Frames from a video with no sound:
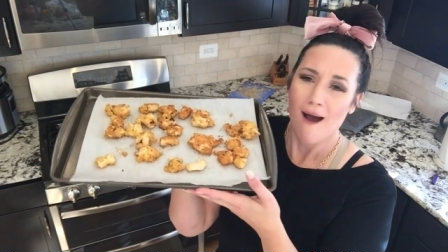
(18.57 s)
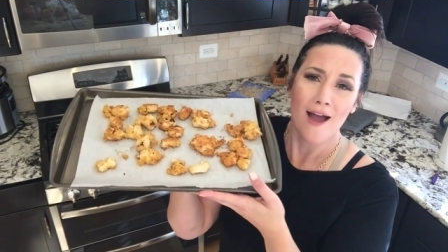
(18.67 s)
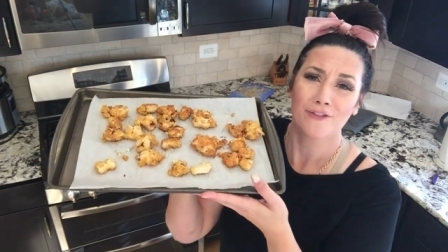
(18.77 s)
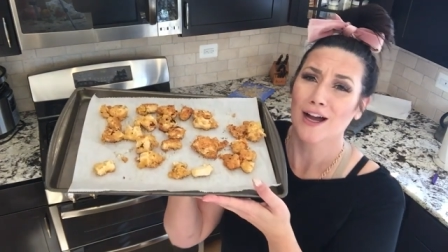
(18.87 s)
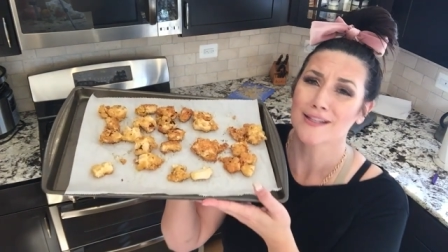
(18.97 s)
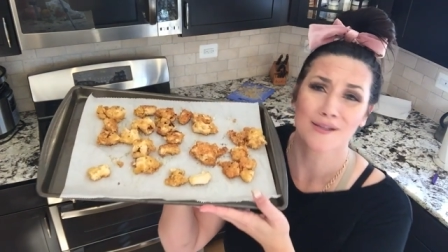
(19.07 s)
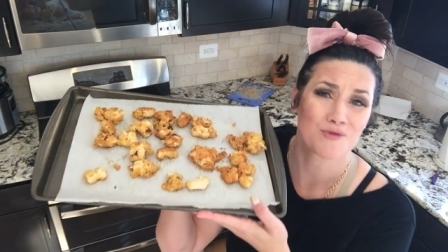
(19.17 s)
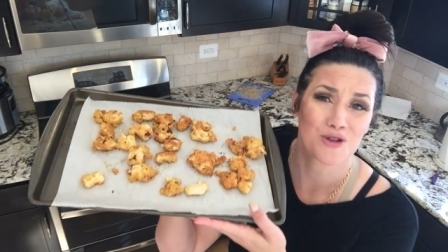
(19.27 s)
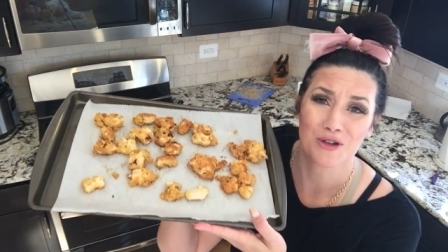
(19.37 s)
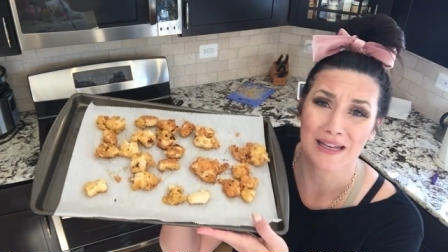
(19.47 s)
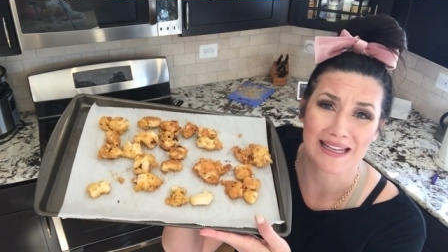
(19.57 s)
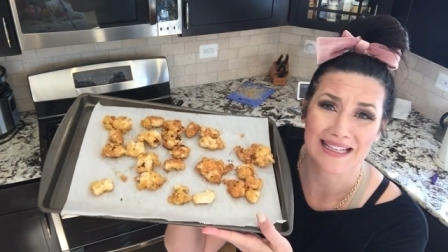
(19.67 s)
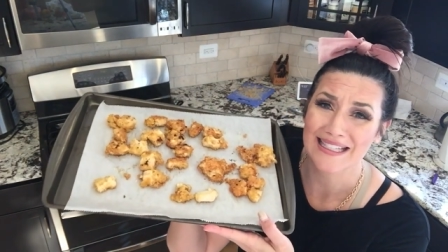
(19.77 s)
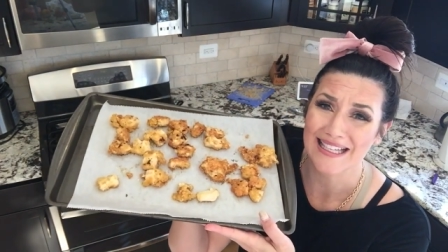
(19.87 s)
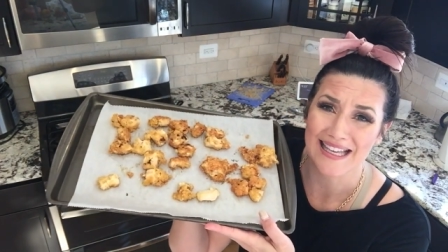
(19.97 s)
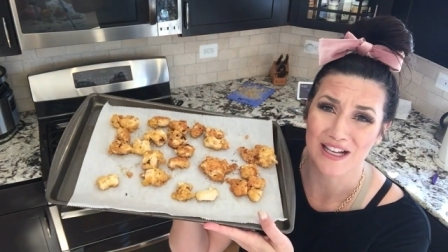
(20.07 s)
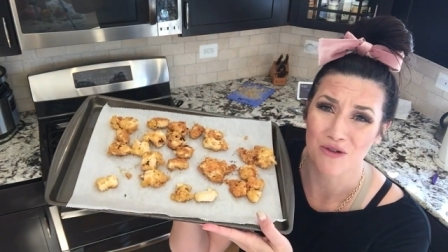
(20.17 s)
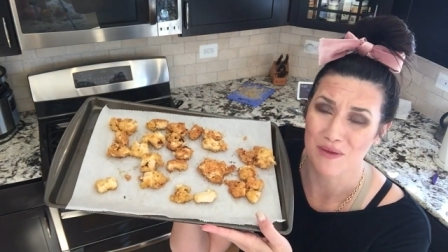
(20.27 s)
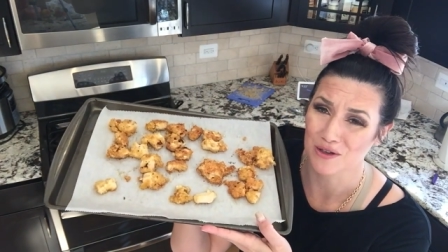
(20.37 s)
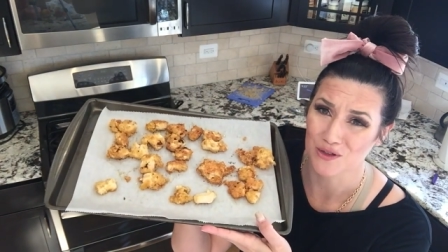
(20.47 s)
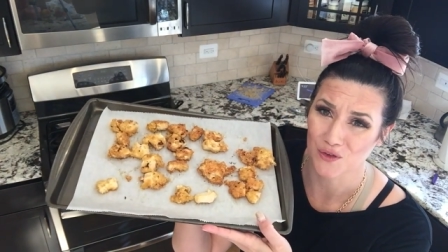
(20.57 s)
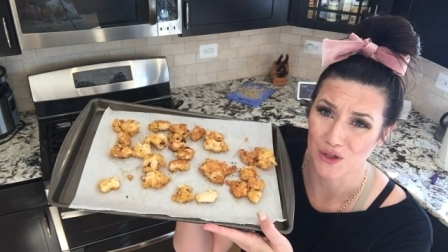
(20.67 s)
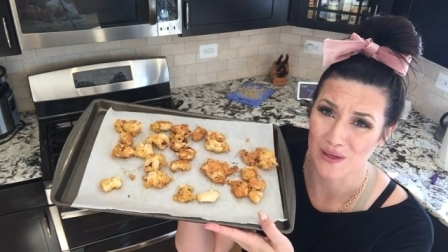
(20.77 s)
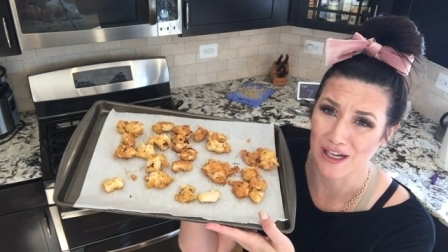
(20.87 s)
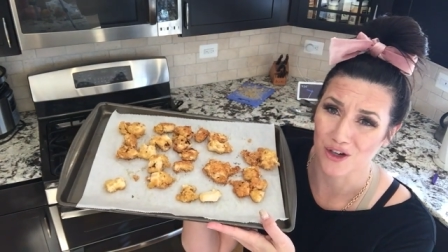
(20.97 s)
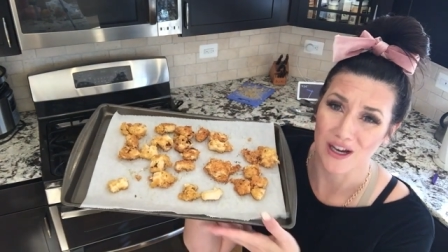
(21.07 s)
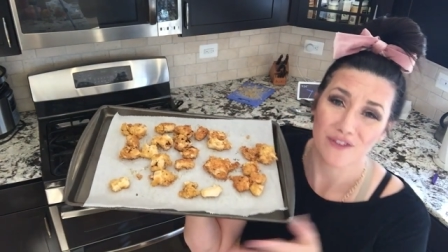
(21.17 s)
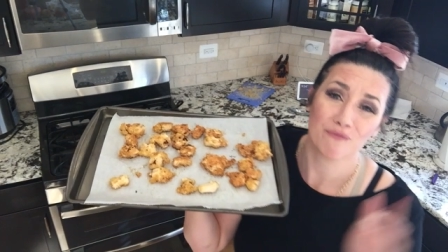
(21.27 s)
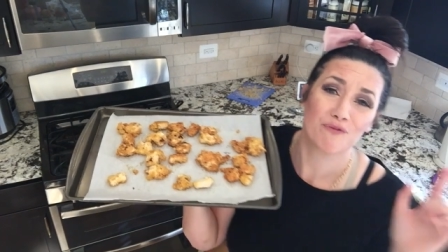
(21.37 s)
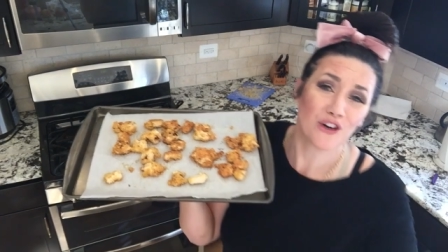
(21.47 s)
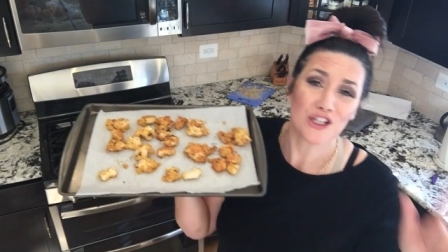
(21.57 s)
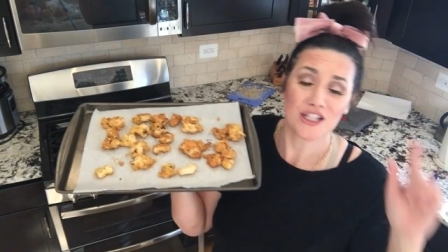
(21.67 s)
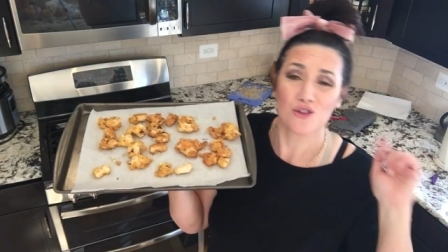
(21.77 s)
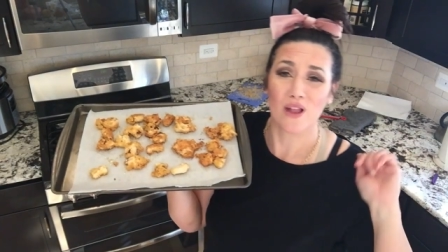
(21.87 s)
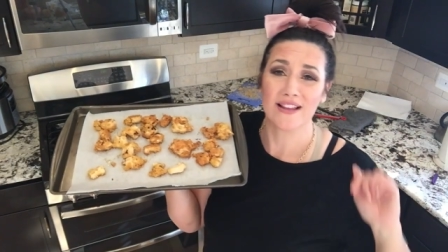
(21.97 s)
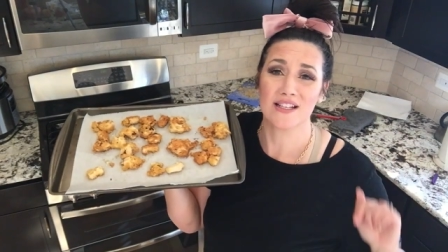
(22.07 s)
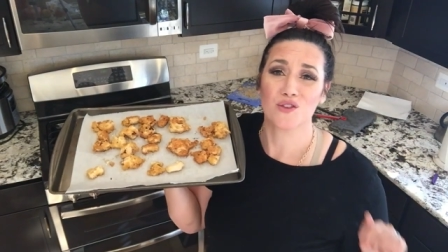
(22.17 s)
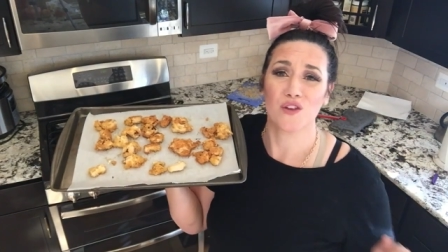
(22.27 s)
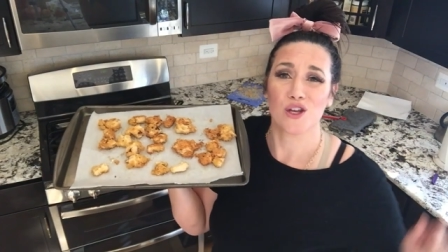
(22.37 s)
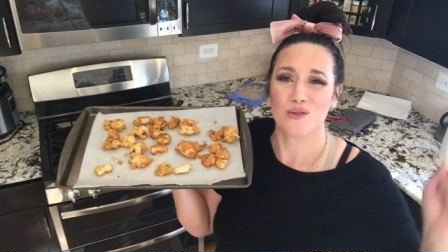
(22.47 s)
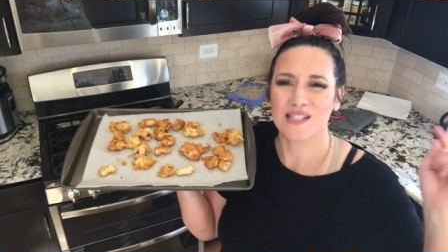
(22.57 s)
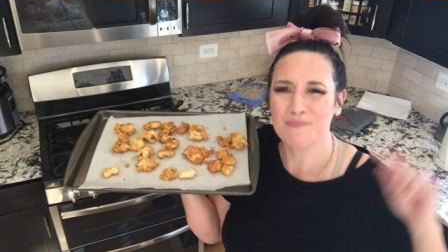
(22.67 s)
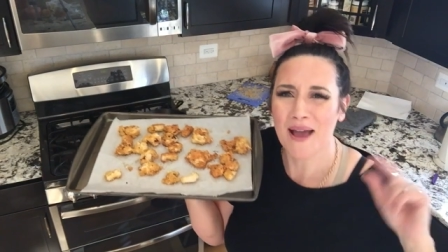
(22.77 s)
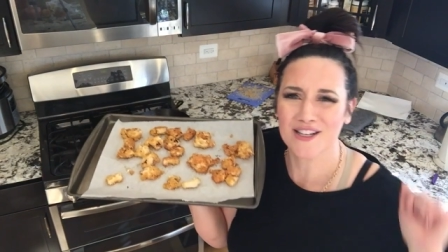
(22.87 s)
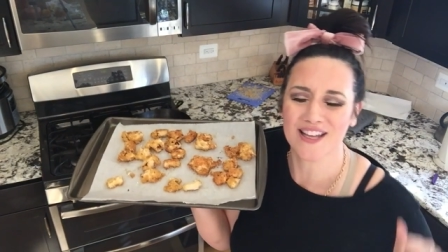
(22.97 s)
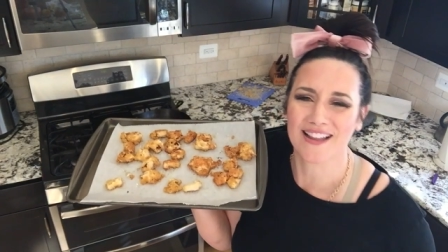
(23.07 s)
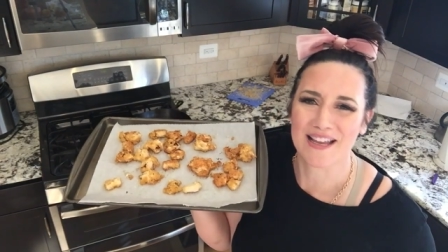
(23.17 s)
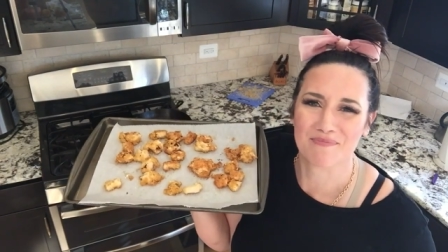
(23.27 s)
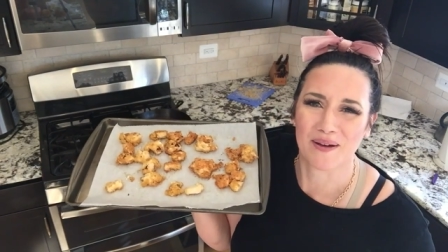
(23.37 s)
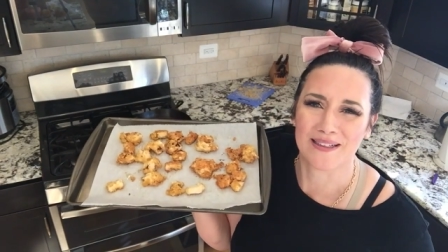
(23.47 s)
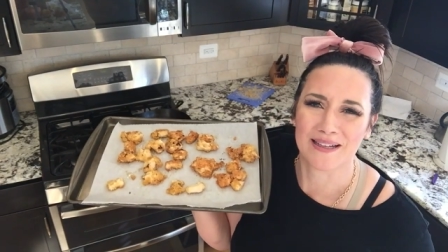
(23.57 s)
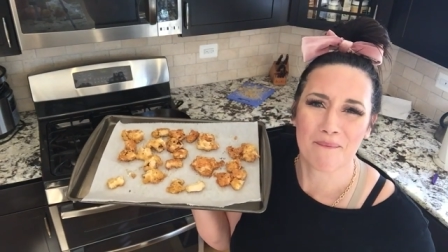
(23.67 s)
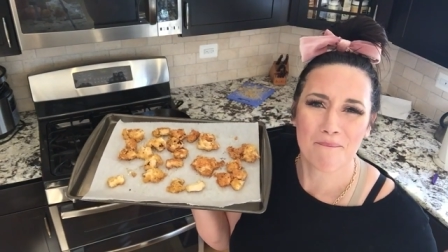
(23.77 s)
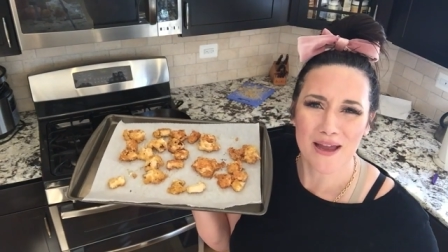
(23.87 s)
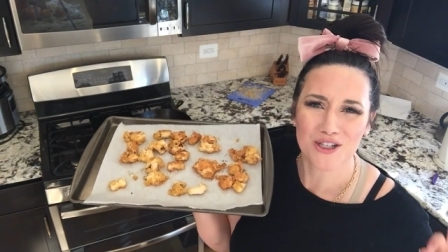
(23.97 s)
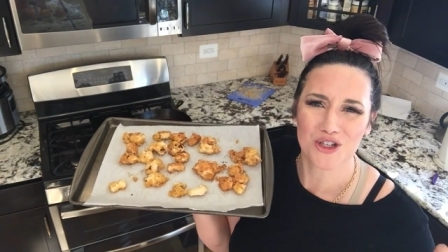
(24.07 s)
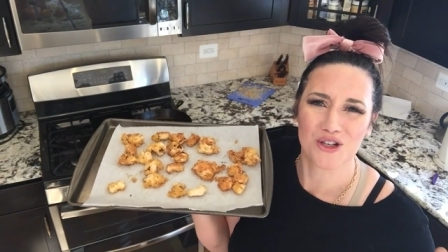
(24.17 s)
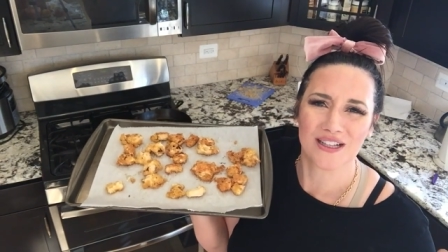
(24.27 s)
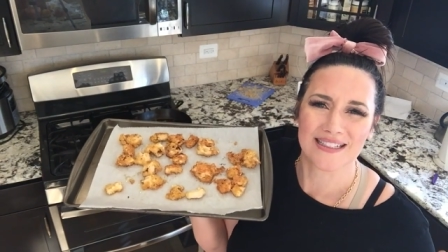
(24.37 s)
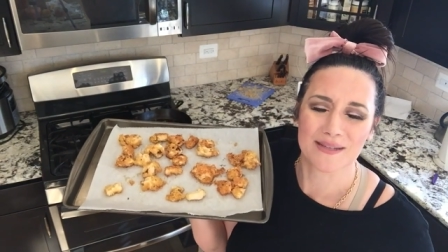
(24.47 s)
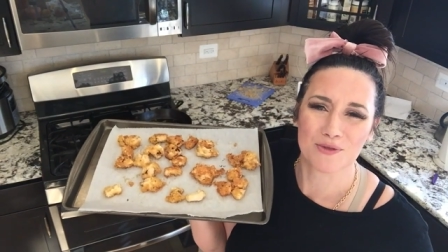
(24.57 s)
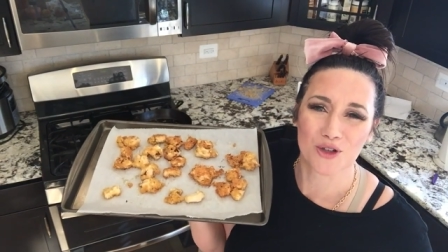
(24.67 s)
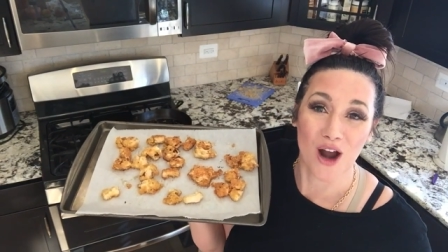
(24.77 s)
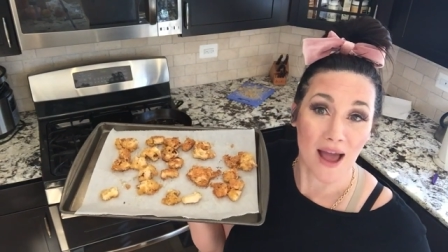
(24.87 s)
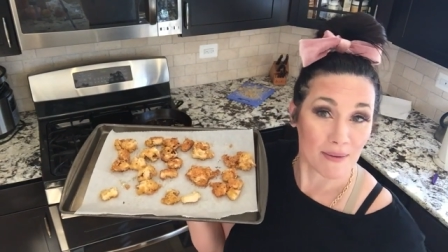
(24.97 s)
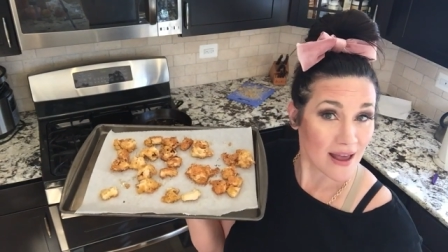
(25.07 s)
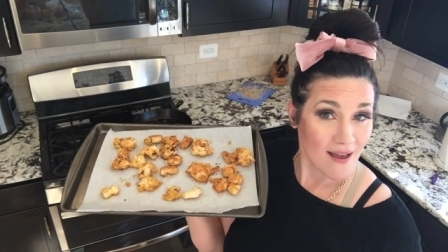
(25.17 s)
I've got some good, easy keto meals for you here. If first you like this video, smash that like button, make sure you click subscribe,